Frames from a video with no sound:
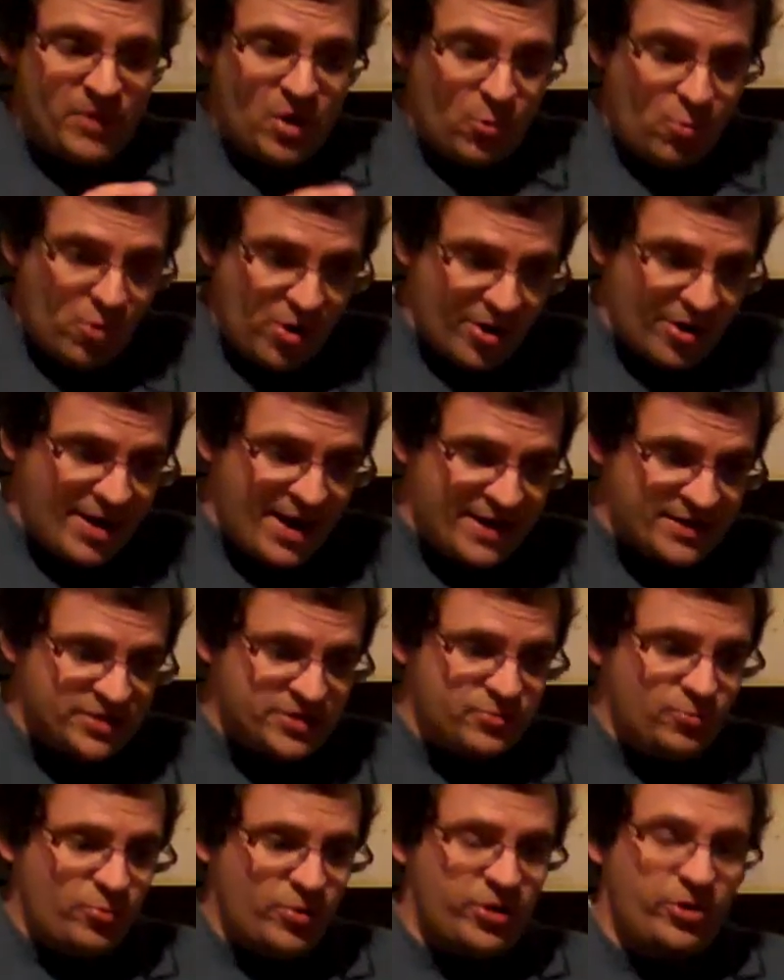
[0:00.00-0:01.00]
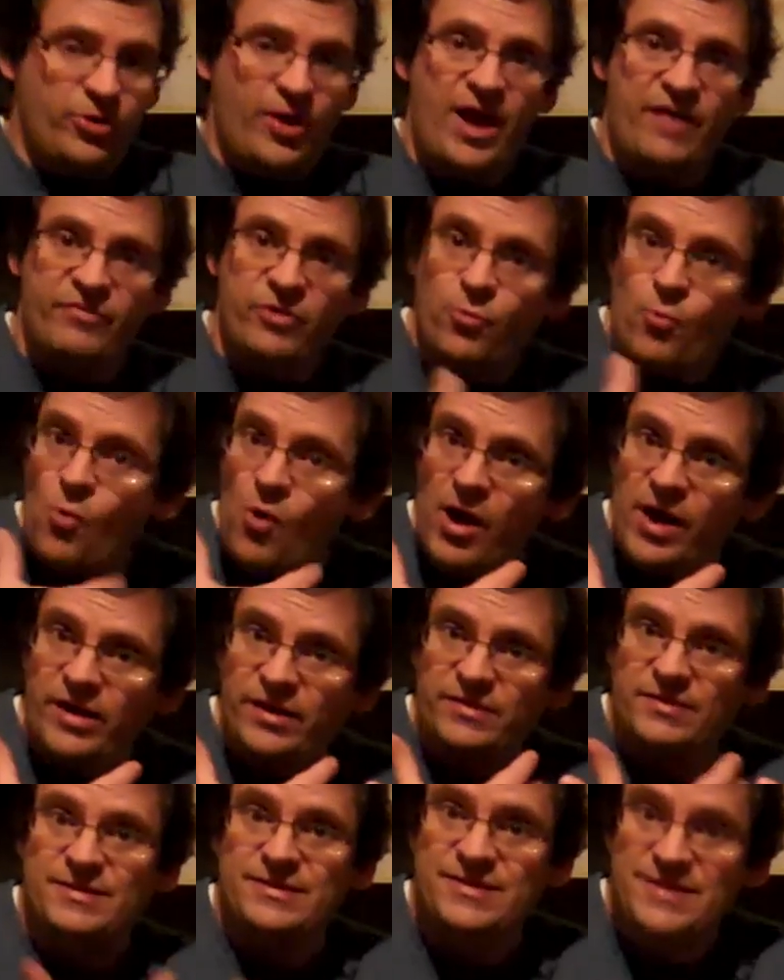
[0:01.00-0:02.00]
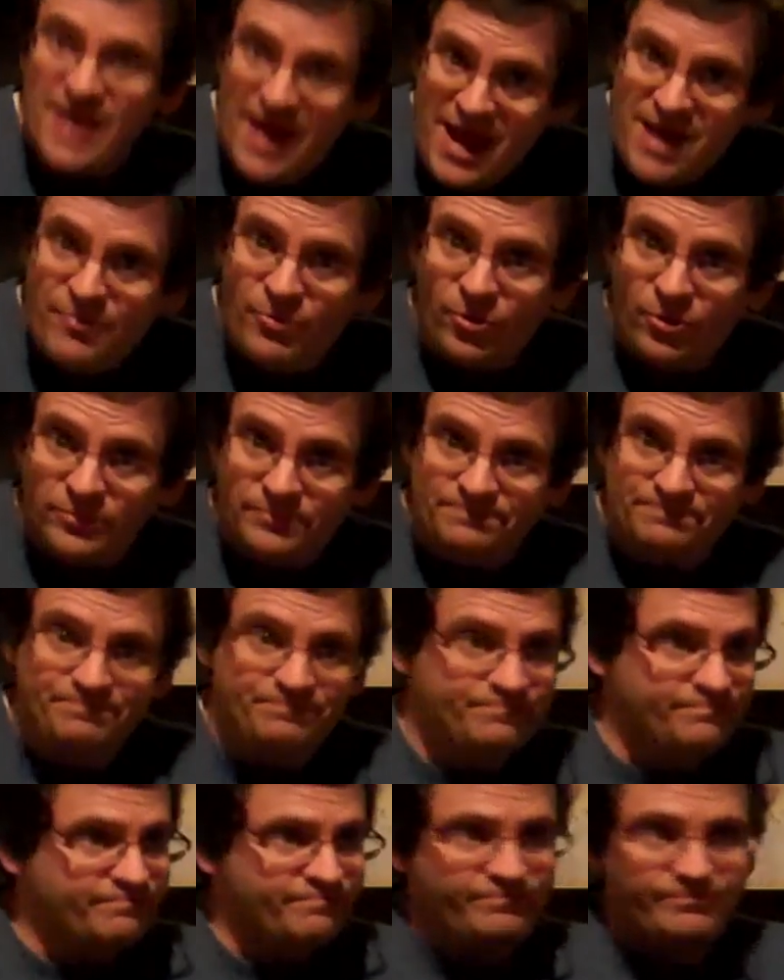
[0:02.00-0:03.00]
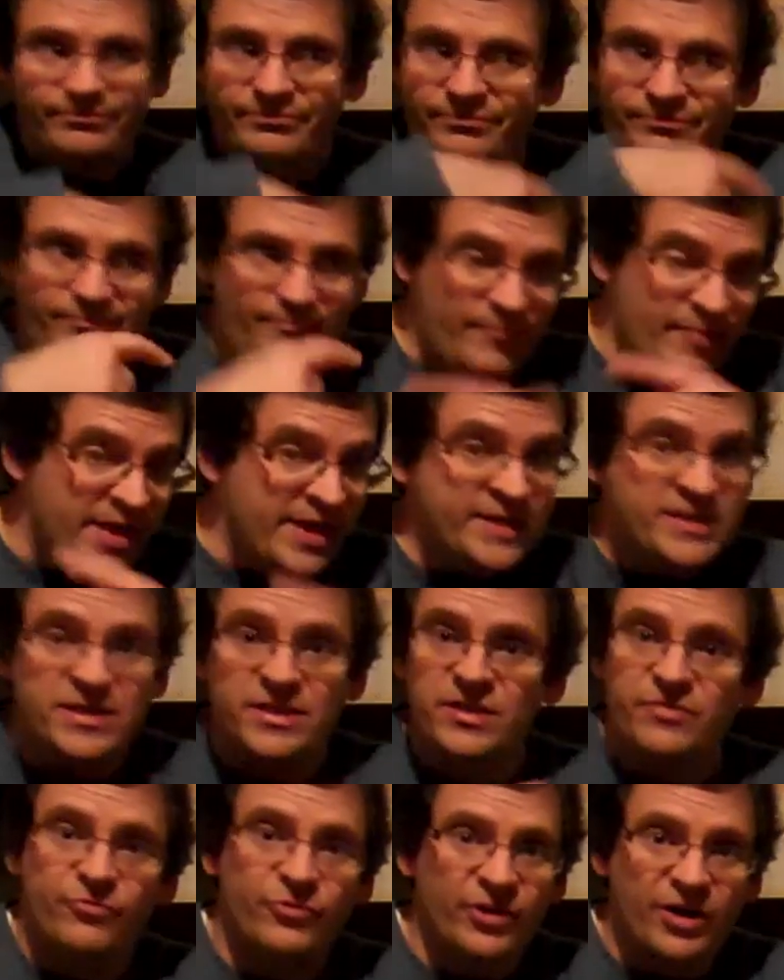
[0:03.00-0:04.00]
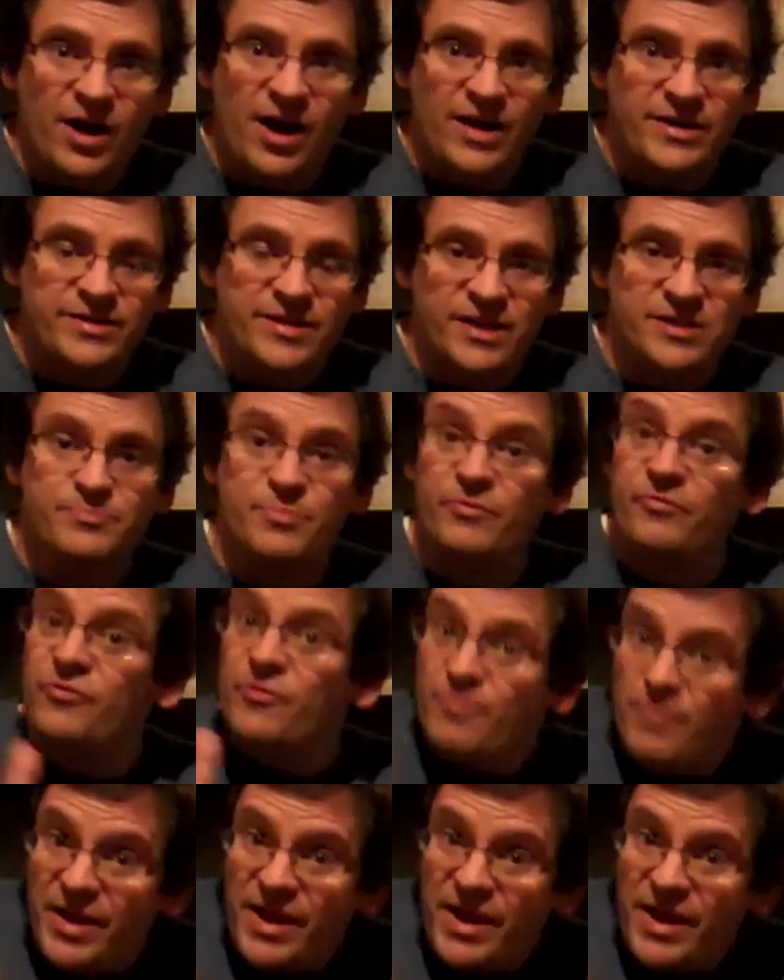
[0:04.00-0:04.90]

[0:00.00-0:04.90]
Whereas when you're having wine at the table, it's a different context. But for